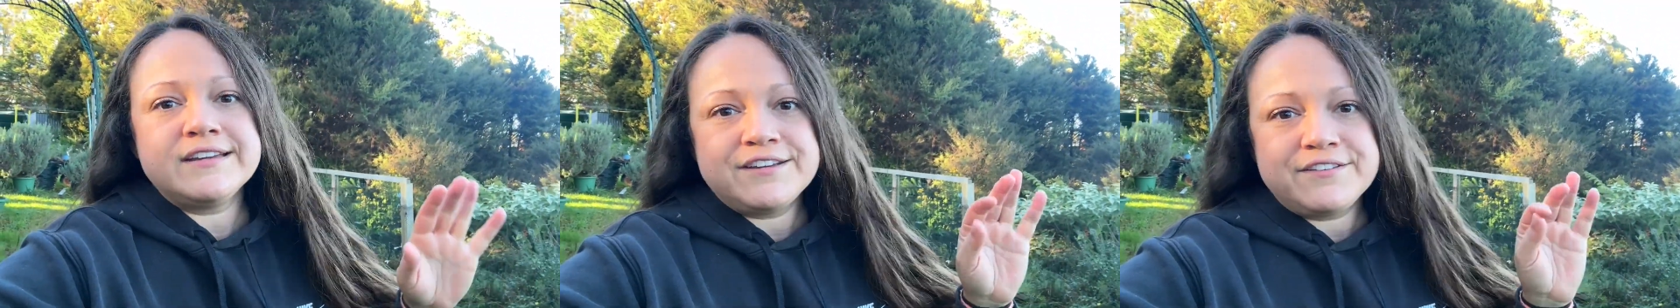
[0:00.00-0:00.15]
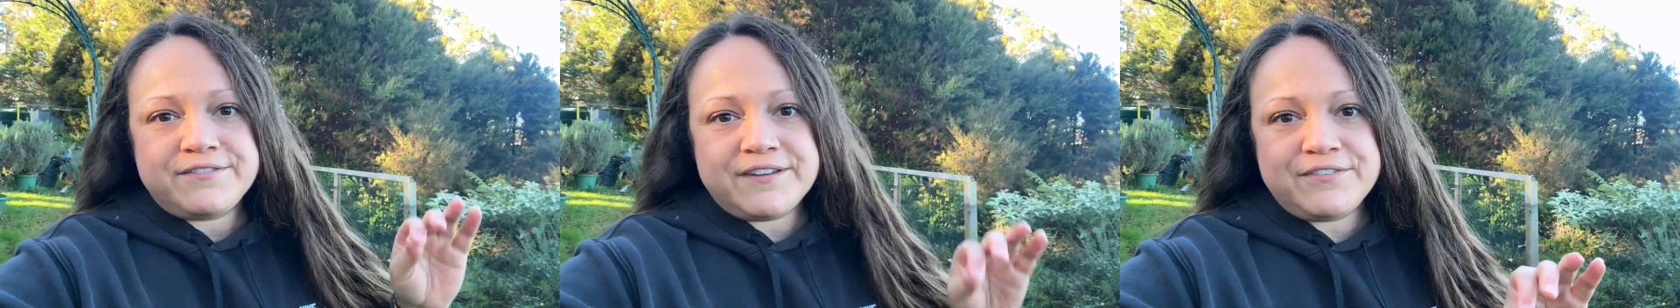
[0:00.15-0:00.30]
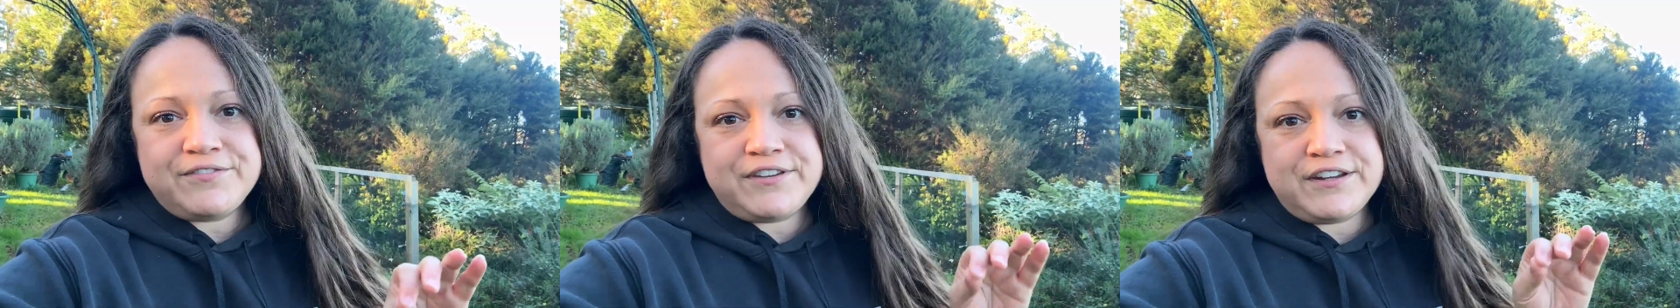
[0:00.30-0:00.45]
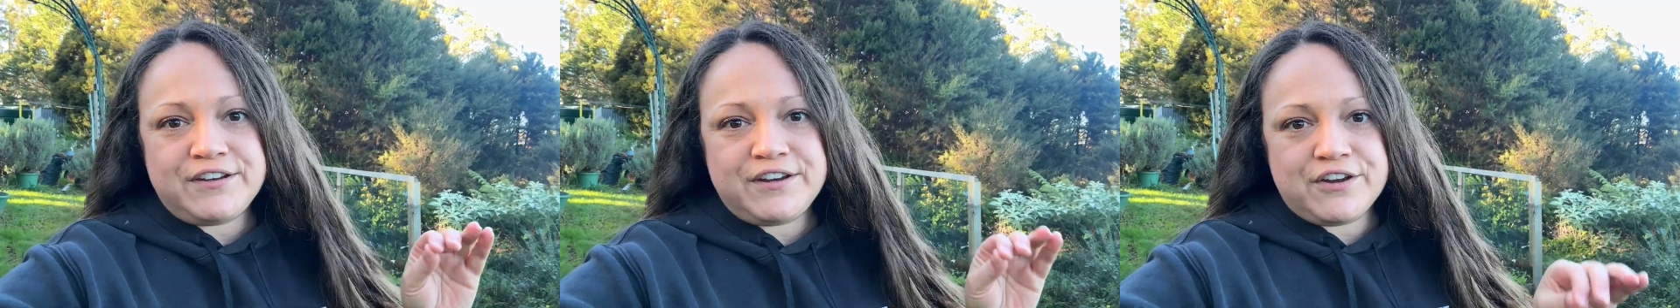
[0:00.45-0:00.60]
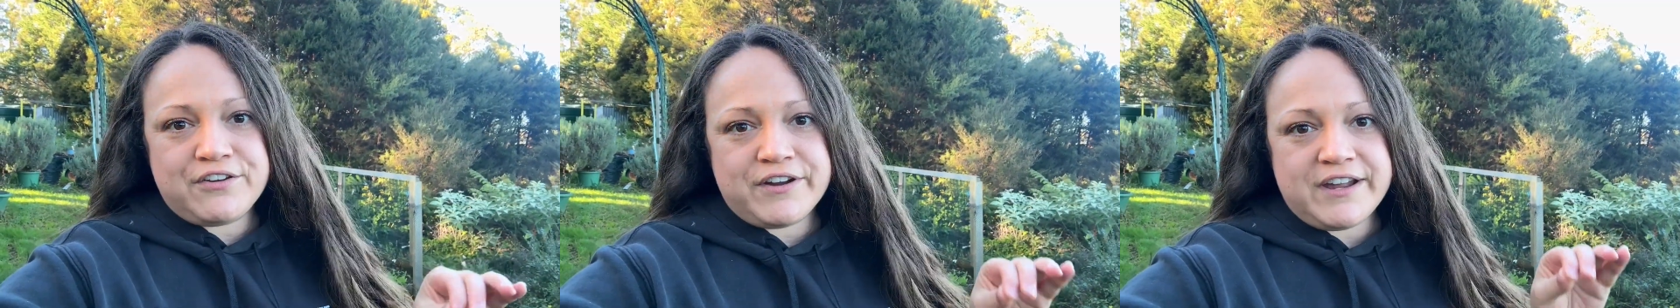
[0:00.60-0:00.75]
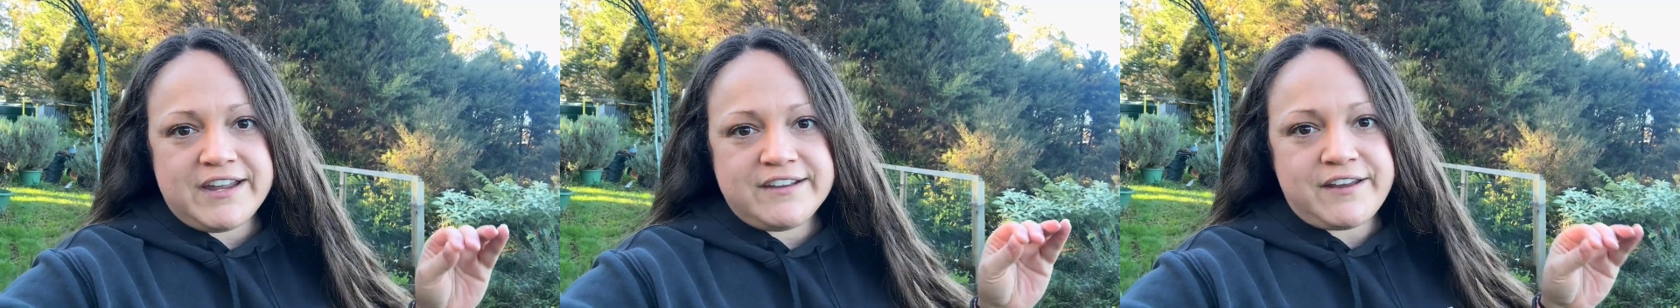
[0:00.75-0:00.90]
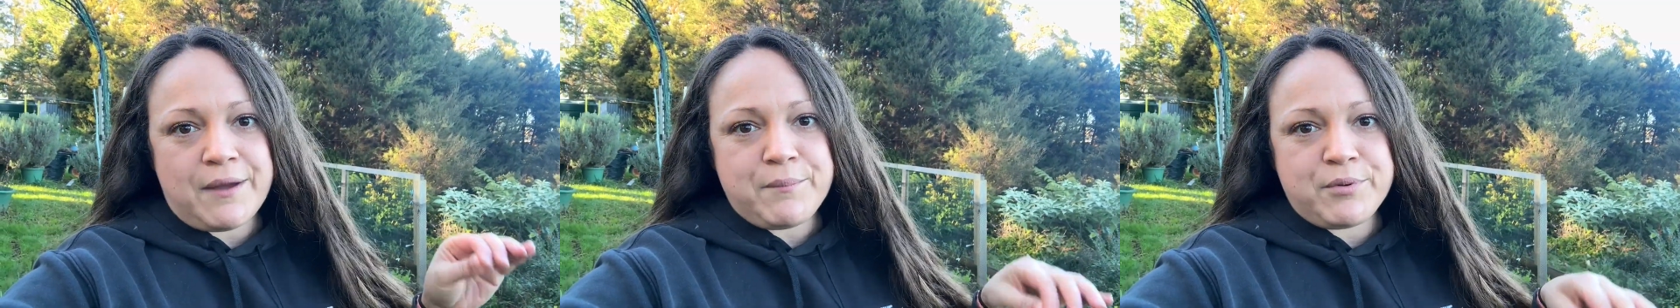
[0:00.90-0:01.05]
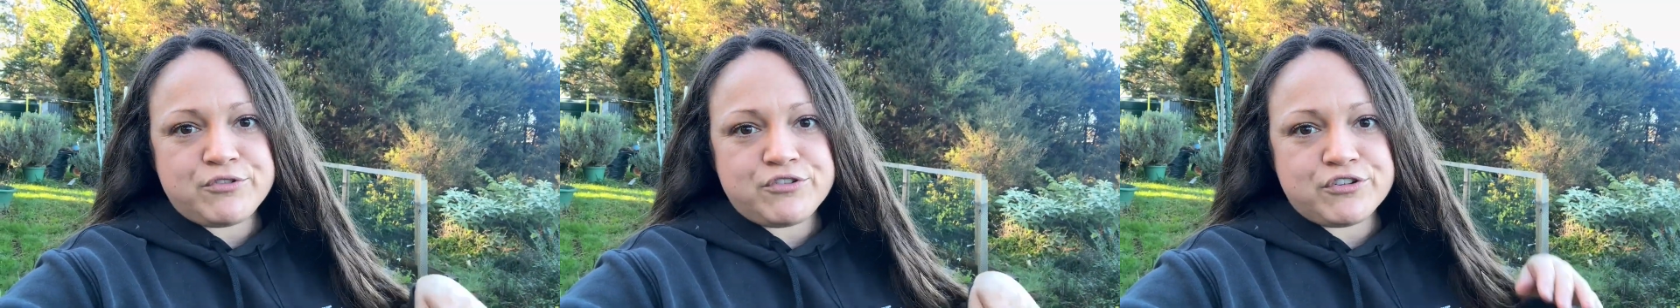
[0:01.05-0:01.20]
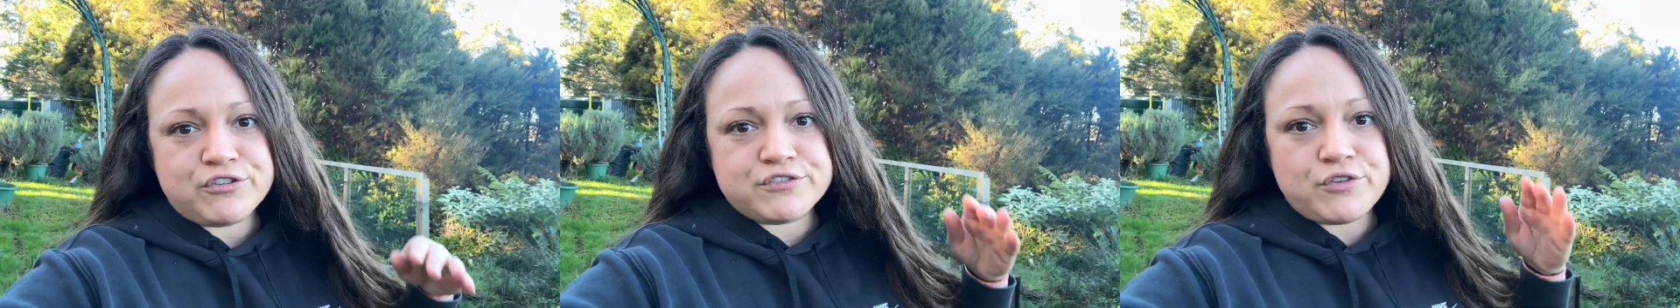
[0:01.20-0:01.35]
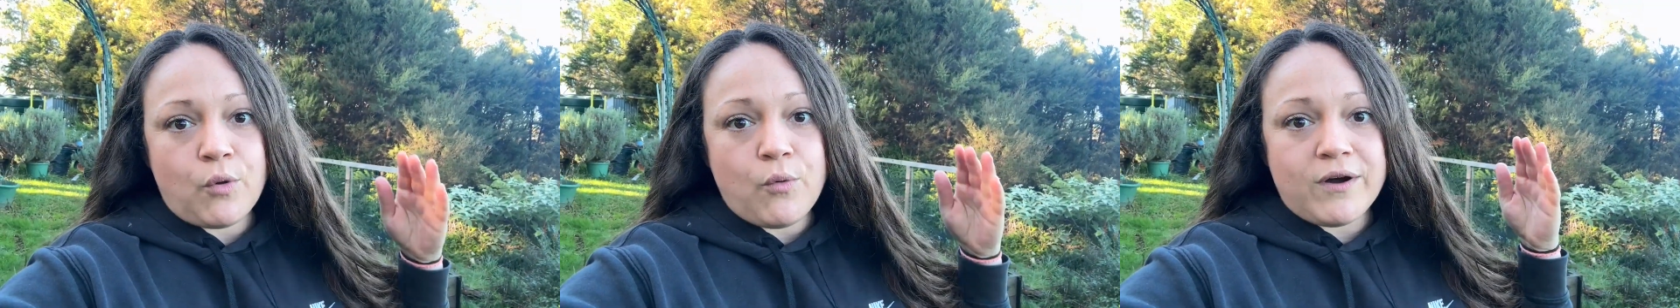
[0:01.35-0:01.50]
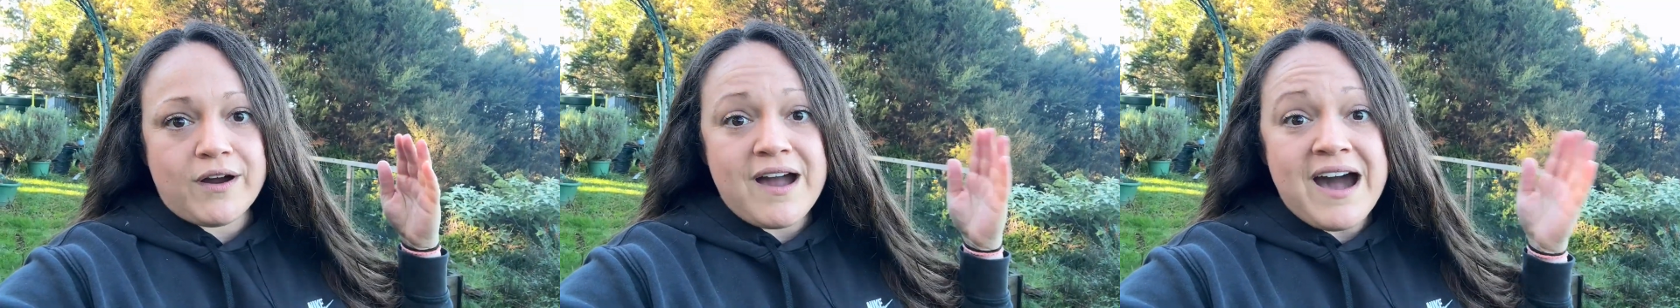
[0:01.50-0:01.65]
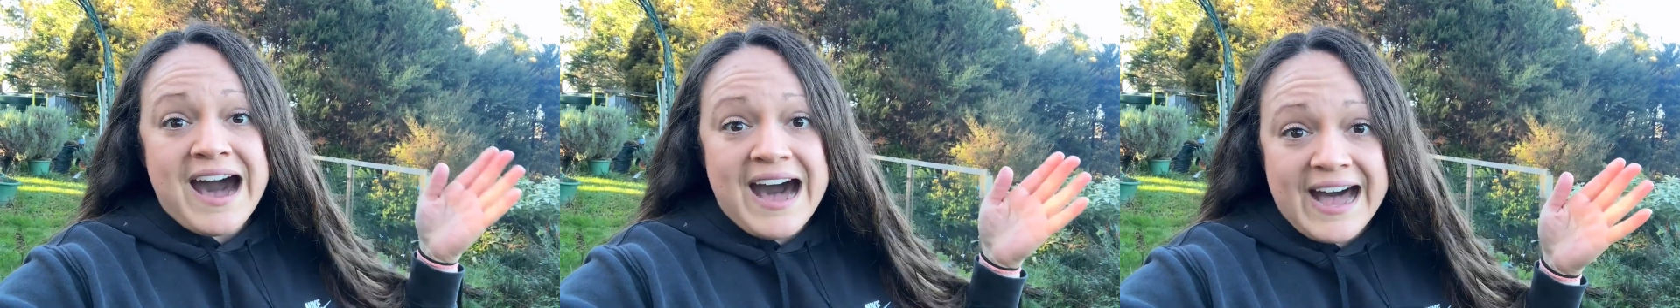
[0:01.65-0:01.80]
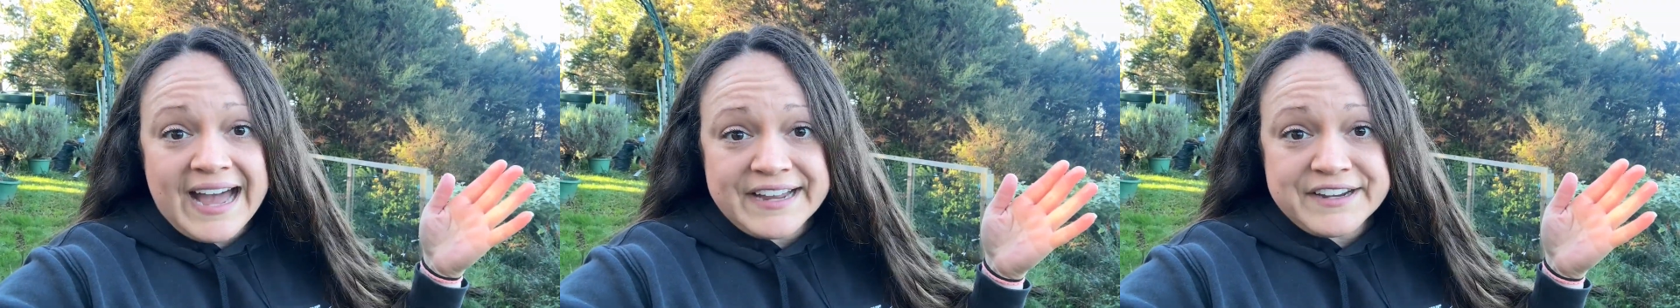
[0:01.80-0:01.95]
50-degree temperatures or
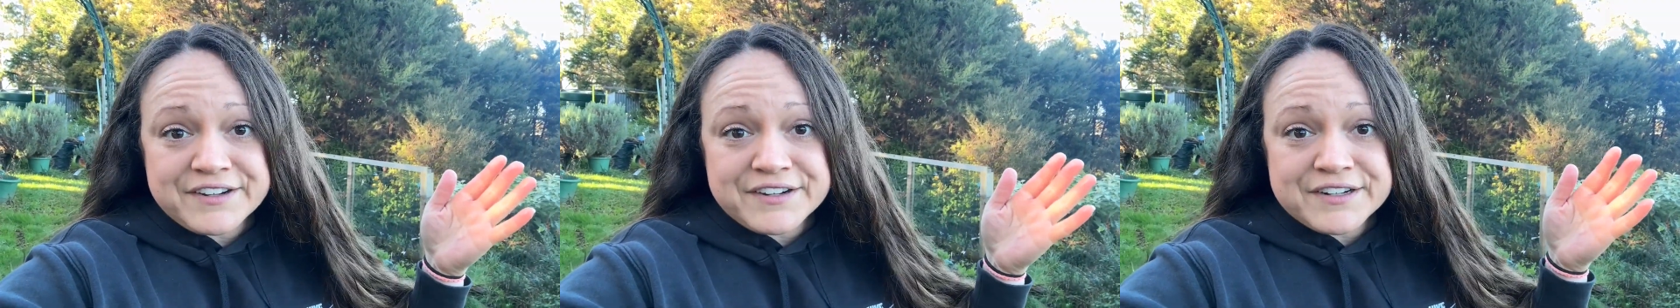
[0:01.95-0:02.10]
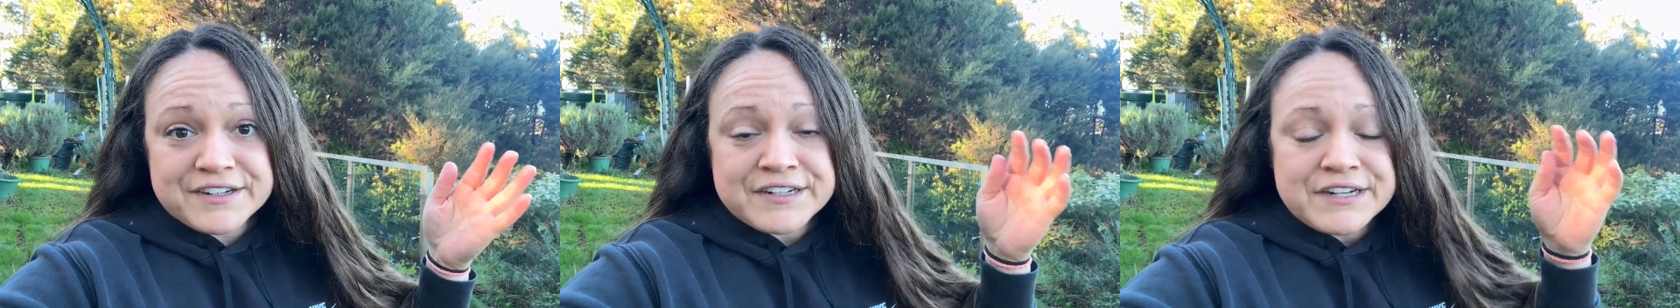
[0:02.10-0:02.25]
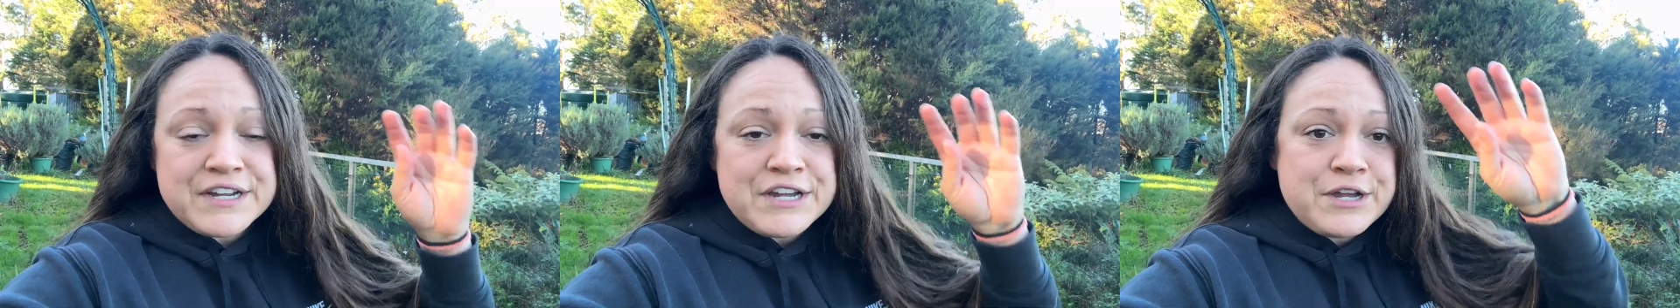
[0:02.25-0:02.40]
higher,